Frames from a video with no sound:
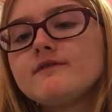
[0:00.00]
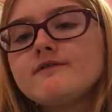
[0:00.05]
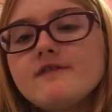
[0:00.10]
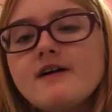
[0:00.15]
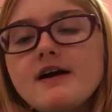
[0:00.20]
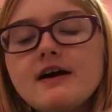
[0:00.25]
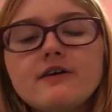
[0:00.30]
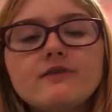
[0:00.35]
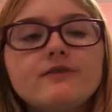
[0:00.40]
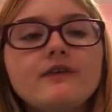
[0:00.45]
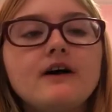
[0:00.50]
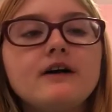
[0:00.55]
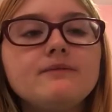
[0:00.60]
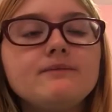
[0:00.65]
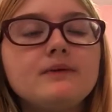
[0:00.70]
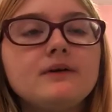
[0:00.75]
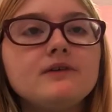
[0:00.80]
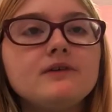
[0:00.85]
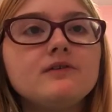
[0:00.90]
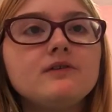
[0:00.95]

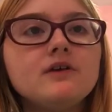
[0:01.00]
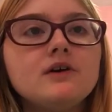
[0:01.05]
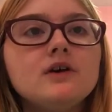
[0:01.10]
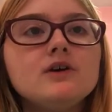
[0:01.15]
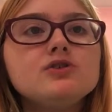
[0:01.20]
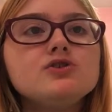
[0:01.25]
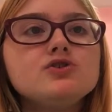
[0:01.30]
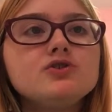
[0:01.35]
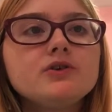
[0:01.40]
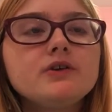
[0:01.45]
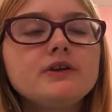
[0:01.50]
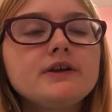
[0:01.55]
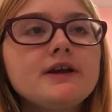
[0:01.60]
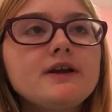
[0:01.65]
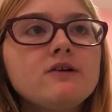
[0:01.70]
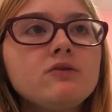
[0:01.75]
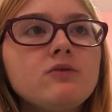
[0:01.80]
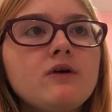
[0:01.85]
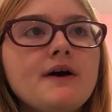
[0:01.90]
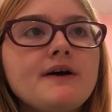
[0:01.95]
verified, but
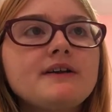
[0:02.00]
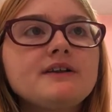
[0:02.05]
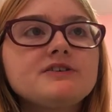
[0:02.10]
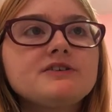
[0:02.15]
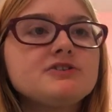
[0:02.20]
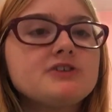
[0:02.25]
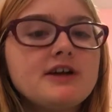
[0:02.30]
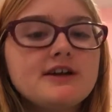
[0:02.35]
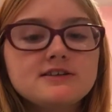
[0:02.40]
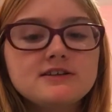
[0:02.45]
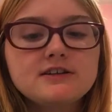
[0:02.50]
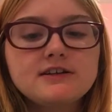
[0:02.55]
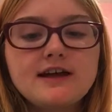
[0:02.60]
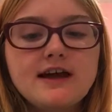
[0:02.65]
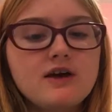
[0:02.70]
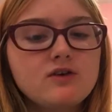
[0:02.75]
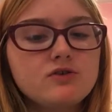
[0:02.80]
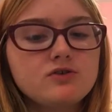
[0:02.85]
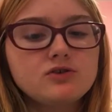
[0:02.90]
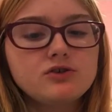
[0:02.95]
Julia Riley, she has an
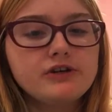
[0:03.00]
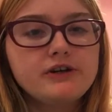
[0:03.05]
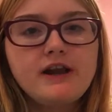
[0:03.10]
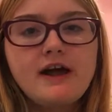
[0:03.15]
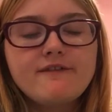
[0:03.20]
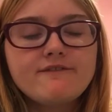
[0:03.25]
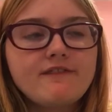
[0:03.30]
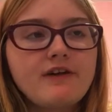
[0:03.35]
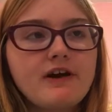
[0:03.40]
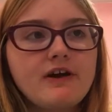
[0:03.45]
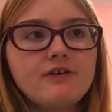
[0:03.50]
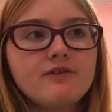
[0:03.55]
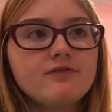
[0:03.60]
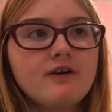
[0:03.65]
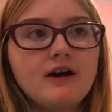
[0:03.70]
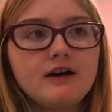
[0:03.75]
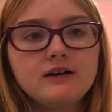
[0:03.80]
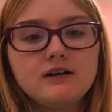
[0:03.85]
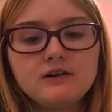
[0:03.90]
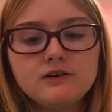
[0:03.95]
account, and she's not
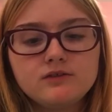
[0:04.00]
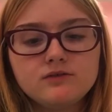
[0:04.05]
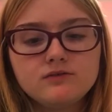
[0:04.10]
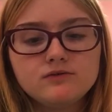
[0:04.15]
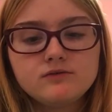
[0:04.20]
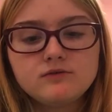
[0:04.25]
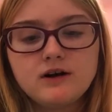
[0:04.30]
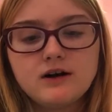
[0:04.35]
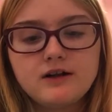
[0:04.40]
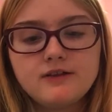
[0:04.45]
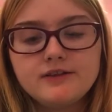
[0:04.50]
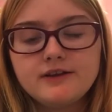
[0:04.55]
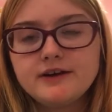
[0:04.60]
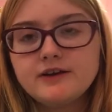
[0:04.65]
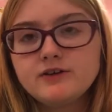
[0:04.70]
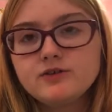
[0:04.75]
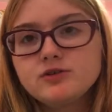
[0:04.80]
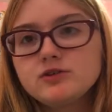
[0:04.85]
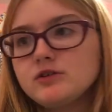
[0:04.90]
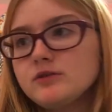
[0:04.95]
verified on, on
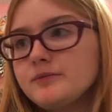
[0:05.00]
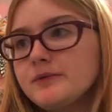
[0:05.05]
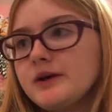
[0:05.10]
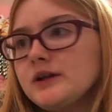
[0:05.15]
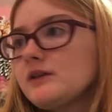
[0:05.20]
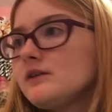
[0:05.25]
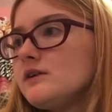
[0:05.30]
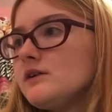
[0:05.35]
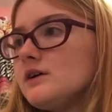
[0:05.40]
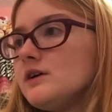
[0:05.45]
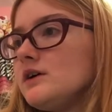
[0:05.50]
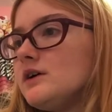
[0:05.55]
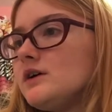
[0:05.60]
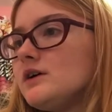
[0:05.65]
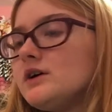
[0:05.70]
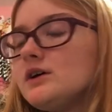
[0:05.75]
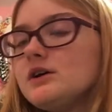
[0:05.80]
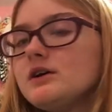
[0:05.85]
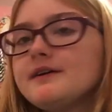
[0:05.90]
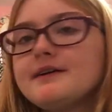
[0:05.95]
there, so, I mean,
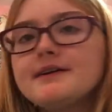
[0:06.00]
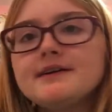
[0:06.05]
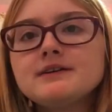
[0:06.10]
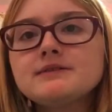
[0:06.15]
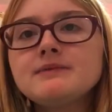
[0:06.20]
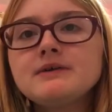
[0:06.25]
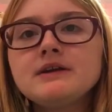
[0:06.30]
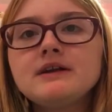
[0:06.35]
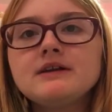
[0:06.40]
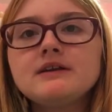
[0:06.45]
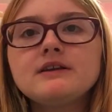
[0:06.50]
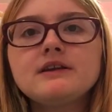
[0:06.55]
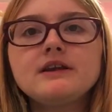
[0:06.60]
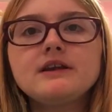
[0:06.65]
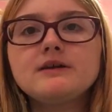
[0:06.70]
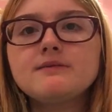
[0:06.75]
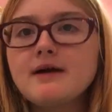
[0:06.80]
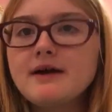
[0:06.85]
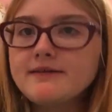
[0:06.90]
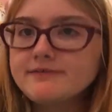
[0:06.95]
you know, it doesn't mean anything.
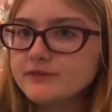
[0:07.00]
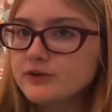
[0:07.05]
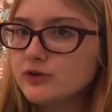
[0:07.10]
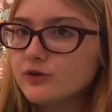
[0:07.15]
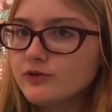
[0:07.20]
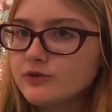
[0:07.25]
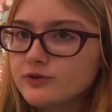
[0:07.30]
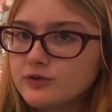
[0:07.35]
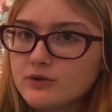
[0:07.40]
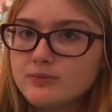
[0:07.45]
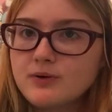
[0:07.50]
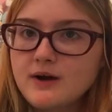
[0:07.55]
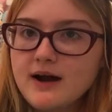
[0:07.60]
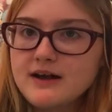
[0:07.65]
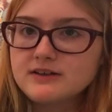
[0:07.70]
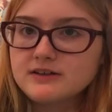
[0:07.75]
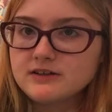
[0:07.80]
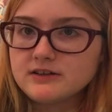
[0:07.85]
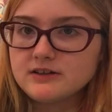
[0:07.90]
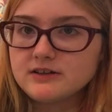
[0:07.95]
You might have to go through a
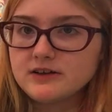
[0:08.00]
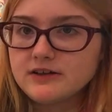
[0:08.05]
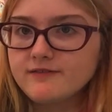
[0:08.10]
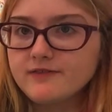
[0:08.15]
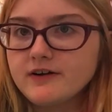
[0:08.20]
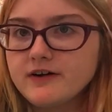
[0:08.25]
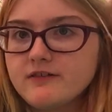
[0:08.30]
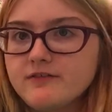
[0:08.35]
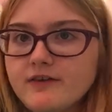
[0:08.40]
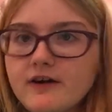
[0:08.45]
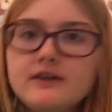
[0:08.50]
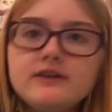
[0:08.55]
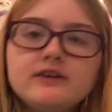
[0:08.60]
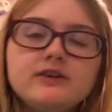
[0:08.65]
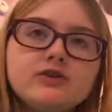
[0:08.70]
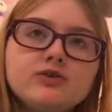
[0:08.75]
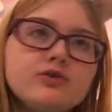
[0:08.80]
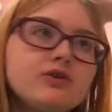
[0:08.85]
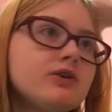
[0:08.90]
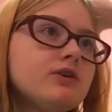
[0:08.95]
process to get verified,
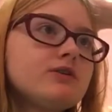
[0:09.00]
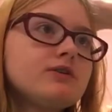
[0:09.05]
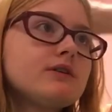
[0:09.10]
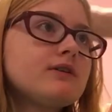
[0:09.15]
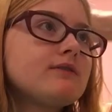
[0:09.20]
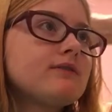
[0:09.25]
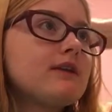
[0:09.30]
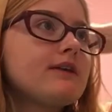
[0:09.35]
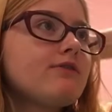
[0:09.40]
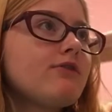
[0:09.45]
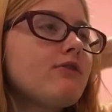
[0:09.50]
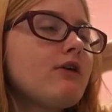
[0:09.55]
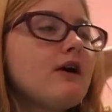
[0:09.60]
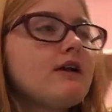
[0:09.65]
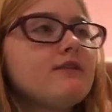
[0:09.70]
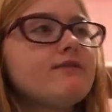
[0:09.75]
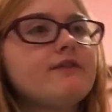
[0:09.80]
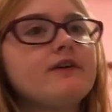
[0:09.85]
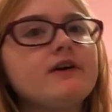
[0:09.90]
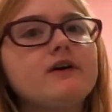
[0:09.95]
and who knows if they will
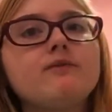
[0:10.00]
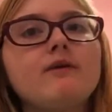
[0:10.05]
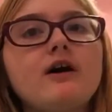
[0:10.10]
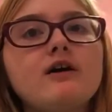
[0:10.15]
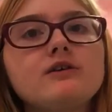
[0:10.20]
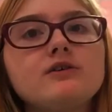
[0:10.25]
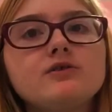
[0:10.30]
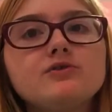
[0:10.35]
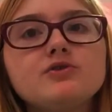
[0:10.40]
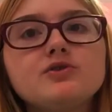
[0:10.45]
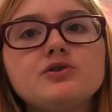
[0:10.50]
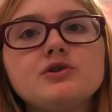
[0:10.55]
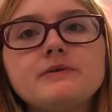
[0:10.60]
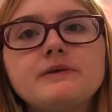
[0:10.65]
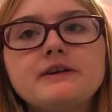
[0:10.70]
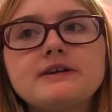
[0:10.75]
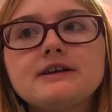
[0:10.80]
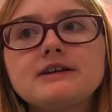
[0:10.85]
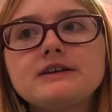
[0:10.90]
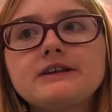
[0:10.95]
want to verify you too,
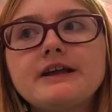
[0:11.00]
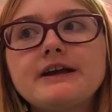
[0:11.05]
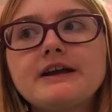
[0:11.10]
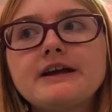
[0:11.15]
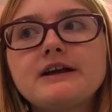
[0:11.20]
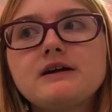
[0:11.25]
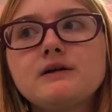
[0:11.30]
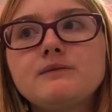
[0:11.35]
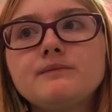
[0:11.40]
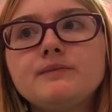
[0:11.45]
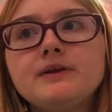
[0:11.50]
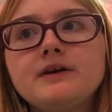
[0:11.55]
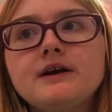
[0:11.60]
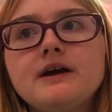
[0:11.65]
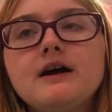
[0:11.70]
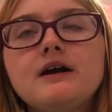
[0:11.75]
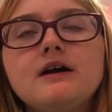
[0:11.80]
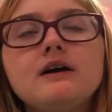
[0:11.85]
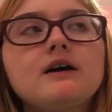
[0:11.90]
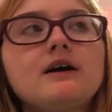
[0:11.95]
because that's like a, comp
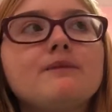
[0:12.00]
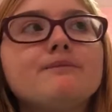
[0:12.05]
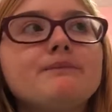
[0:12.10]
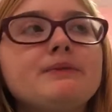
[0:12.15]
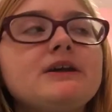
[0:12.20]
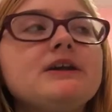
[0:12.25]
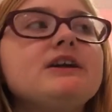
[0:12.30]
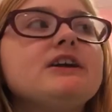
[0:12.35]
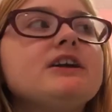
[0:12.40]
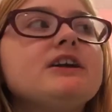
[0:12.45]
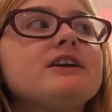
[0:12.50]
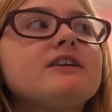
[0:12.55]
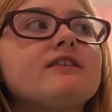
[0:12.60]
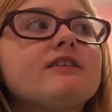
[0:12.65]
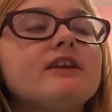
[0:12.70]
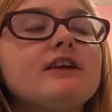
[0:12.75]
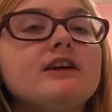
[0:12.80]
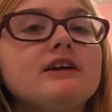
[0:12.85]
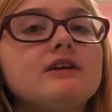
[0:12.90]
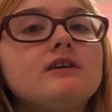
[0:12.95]
a competing
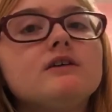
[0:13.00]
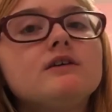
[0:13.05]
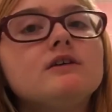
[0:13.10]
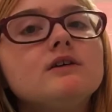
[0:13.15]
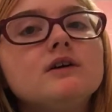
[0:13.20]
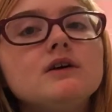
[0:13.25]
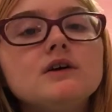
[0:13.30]
thing.